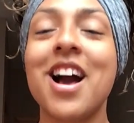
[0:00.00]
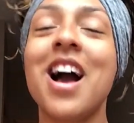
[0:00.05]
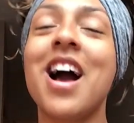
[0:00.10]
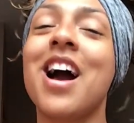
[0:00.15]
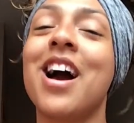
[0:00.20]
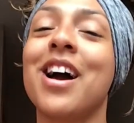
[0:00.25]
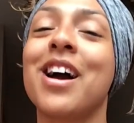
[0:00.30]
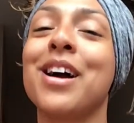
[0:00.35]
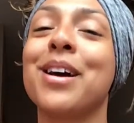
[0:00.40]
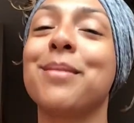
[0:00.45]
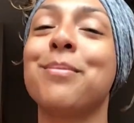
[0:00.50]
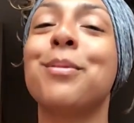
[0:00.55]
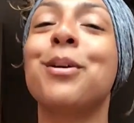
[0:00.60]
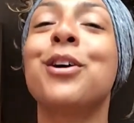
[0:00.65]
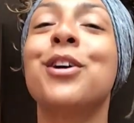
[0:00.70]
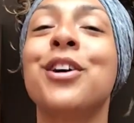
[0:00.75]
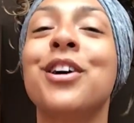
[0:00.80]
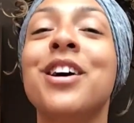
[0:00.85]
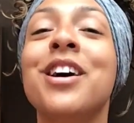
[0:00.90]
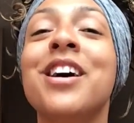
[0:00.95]
I
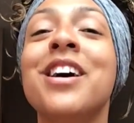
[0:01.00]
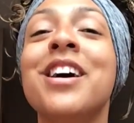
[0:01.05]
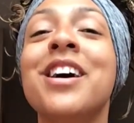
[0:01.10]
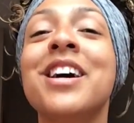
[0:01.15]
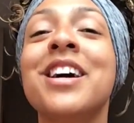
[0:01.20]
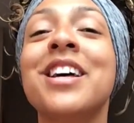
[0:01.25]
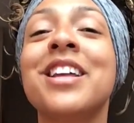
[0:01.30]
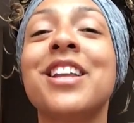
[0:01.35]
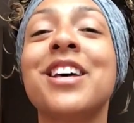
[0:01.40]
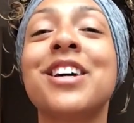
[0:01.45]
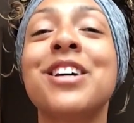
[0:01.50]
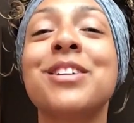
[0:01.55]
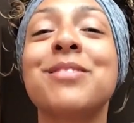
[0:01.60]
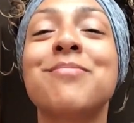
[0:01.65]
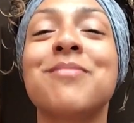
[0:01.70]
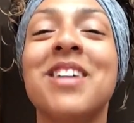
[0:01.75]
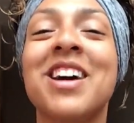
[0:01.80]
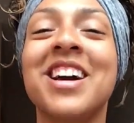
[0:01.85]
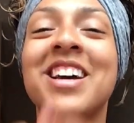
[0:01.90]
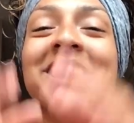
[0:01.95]
put on
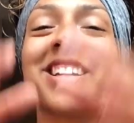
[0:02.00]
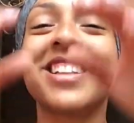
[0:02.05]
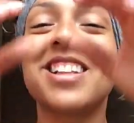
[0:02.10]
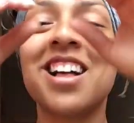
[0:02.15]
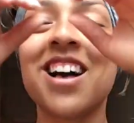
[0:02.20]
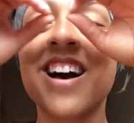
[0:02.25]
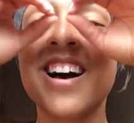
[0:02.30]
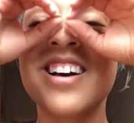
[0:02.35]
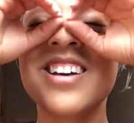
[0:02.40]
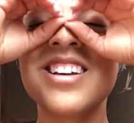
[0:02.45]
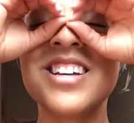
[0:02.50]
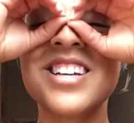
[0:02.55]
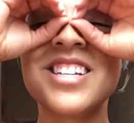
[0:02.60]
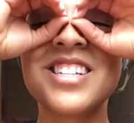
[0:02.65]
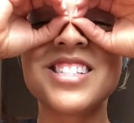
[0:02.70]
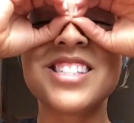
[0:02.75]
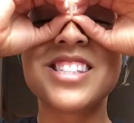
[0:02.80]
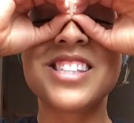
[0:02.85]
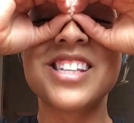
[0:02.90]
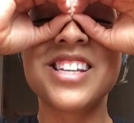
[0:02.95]
my glasses
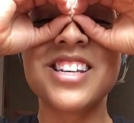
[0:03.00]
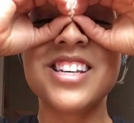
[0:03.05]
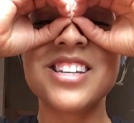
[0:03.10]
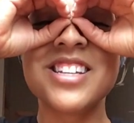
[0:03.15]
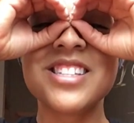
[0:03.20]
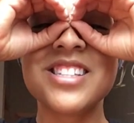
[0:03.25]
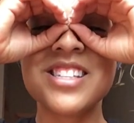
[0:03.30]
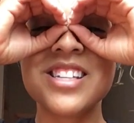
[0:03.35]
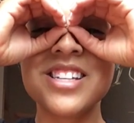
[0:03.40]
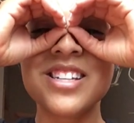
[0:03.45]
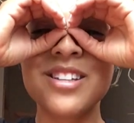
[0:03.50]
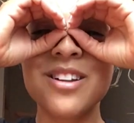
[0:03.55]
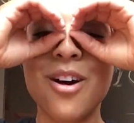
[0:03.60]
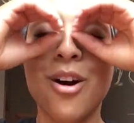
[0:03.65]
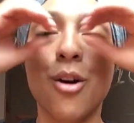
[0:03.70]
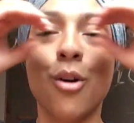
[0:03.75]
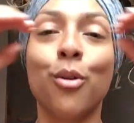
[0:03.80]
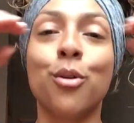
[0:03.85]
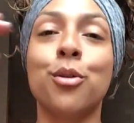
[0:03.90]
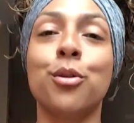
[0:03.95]
and
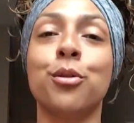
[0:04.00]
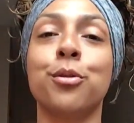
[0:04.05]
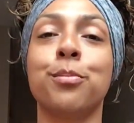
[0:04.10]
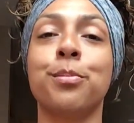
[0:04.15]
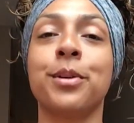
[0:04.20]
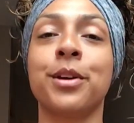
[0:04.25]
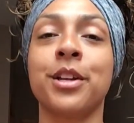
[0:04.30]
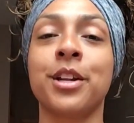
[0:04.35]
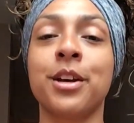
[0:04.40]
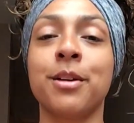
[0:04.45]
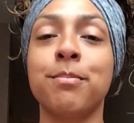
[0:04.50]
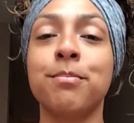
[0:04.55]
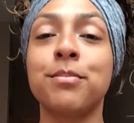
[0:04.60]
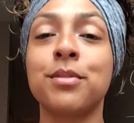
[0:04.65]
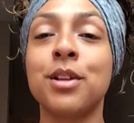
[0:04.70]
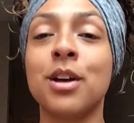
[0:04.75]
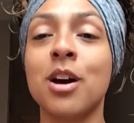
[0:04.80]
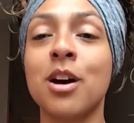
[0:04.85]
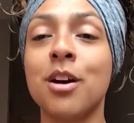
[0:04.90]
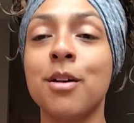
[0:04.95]
open up
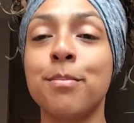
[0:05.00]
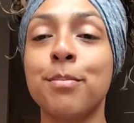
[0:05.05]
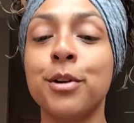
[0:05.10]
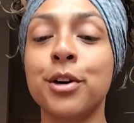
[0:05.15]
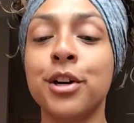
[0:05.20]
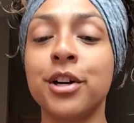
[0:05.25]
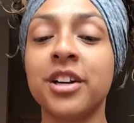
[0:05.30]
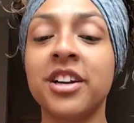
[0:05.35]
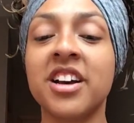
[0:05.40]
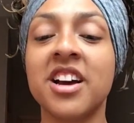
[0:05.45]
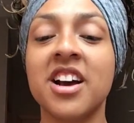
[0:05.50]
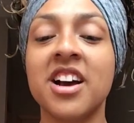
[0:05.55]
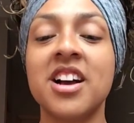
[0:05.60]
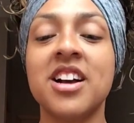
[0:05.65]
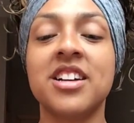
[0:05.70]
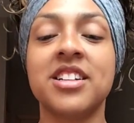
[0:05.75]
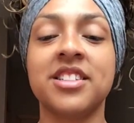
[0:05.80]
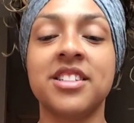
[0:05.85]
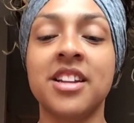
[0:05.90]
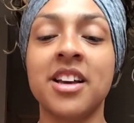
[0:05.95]
the book.
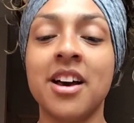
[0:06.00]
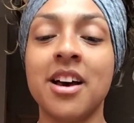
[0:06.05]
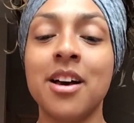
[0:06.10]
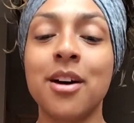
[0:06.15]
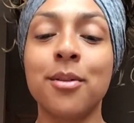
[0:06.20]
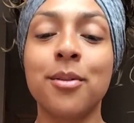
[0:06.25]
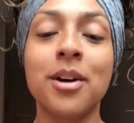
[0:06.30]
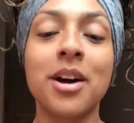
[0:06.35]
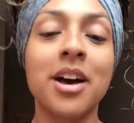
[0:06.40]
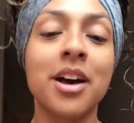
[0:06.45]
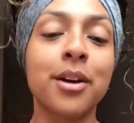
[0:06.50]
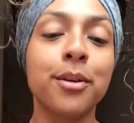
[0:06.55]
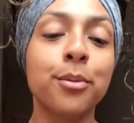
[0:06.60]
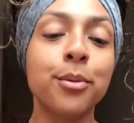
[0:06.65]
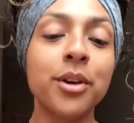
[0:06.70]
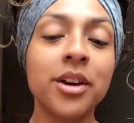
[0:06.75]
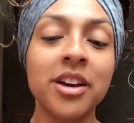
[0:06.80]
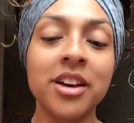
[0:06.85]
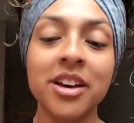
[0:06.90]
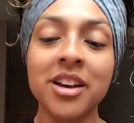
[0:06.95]
Now I
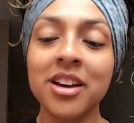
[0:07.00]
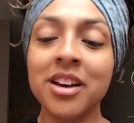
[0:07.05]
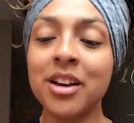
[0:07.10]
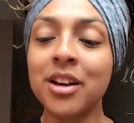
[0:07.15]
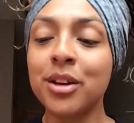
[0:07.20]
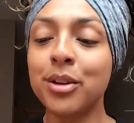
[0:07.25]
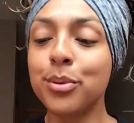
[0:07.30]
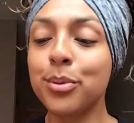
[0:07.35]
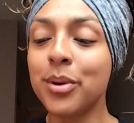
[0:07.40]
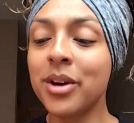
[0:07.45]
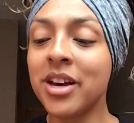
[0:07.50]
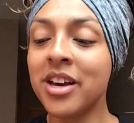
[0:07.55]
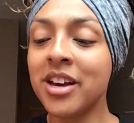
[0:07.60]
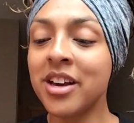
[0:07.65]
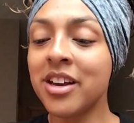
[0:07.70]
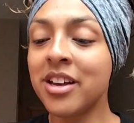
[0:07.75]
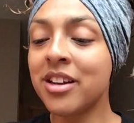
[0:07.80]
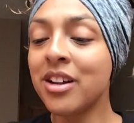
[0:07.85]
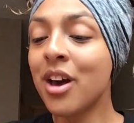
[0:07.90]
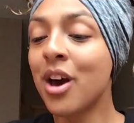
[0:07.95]
read,
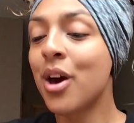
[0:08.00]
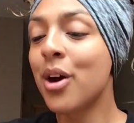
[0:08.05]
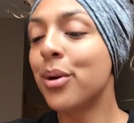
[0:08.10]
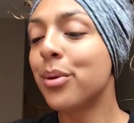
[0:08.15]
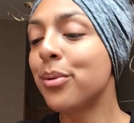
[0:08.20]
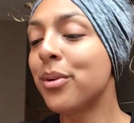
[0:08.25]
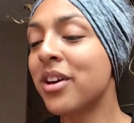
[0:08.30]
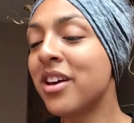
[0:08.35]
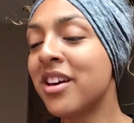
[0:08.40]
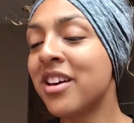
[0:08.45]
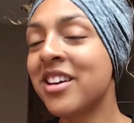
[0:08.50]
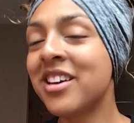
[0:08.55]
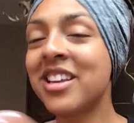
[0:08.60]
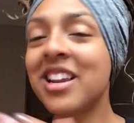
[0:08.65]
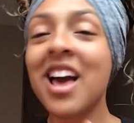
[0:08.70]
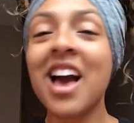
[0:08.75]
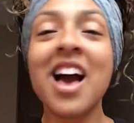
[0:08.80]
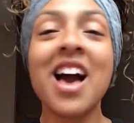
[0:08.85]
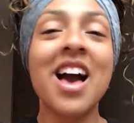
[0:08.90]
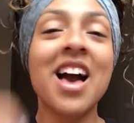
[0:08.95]
read,
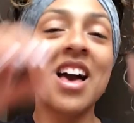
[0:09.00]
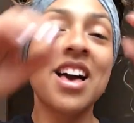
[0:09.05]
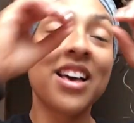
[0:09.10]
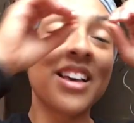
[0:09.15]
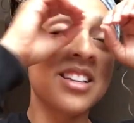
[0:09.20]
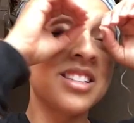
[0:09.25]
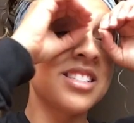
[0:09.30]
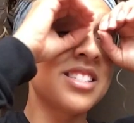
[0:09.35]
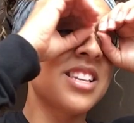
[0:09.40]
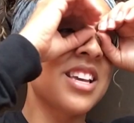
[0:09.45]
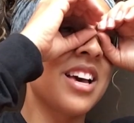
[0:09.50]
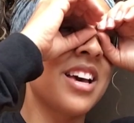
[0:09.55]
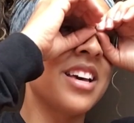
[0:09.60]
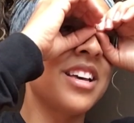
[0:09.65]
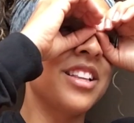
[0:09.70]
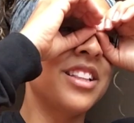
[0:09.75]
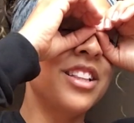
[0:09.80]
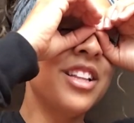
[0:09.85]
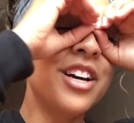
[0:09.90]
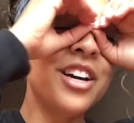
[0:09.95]
read, and
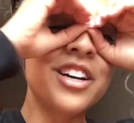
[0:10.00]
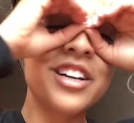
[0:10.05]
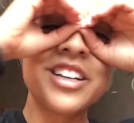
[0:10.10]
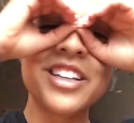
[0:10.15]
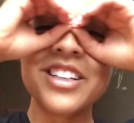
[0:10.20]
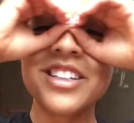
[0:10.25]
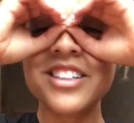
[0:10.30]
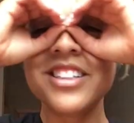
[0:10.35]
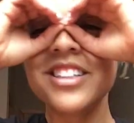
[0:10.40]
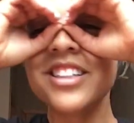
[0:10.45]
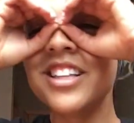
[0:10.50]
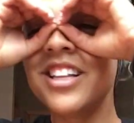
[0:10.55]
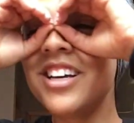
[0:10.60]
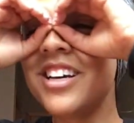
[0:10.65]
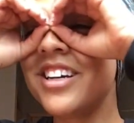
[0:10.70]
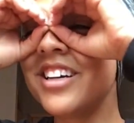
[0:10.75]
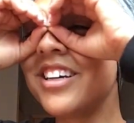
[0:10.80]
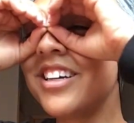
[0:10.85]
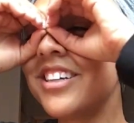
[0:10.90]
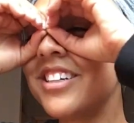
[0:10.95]
I look,
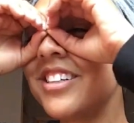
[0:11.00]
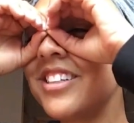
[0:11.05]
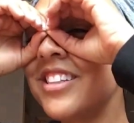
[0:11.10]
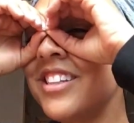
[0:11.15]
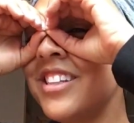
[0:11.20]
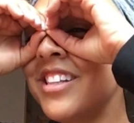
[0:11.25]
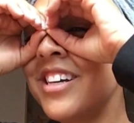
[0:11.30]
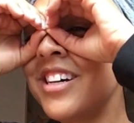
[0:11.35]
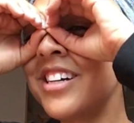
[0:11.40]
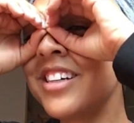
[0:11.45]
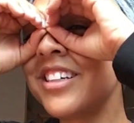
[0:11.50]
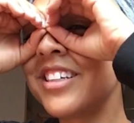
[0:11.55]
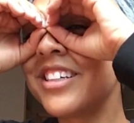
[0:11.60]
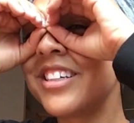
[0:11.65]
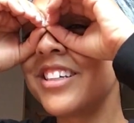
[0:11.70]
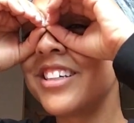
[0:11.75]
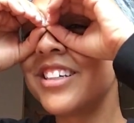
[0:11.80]
look, look.